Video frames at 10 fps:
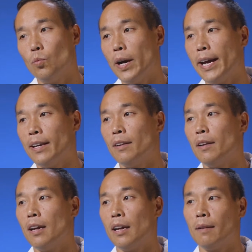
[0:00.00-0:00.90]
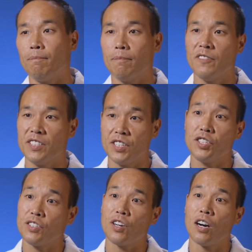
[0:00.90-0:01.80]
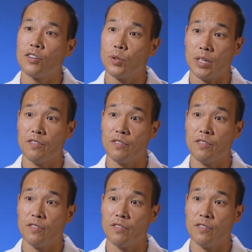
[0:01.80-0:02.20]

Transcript: when um, physicians are doing